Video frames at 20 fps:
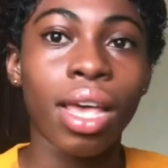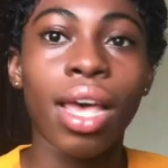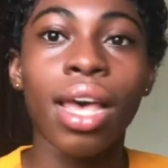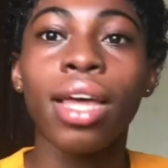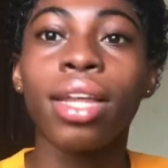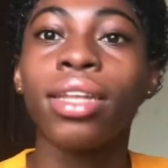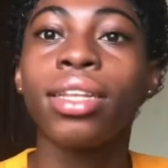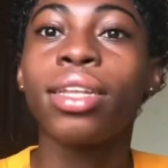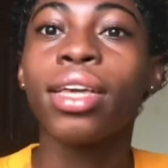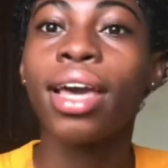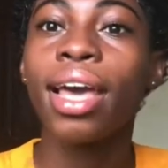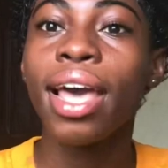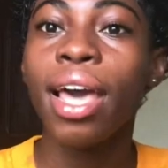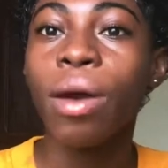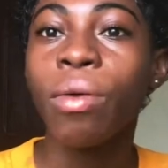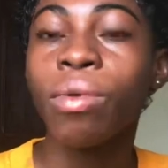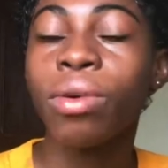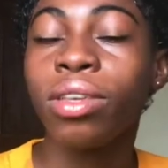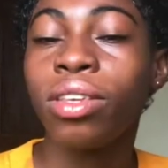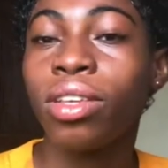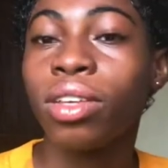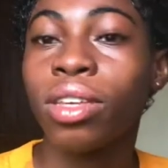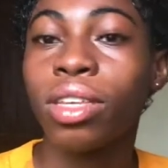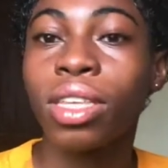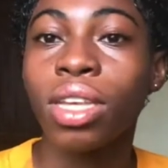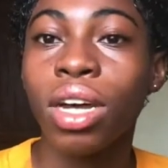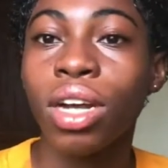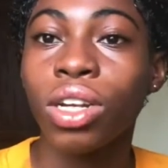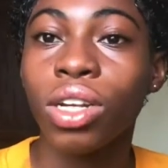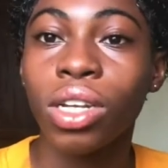and the hair was just
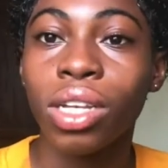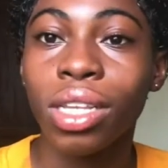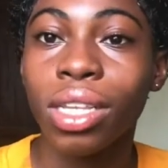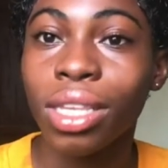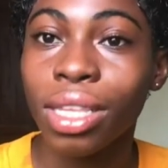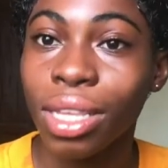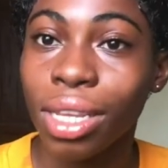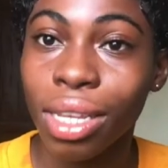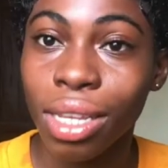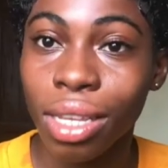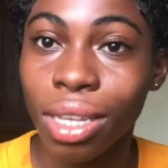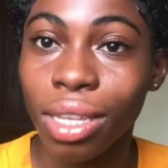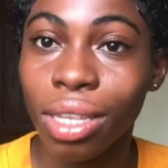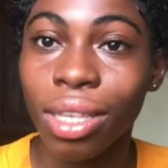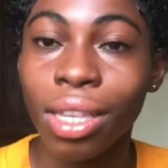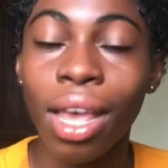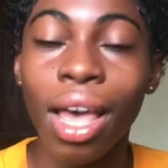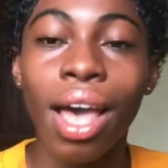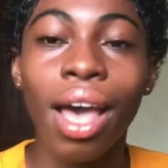100 cedis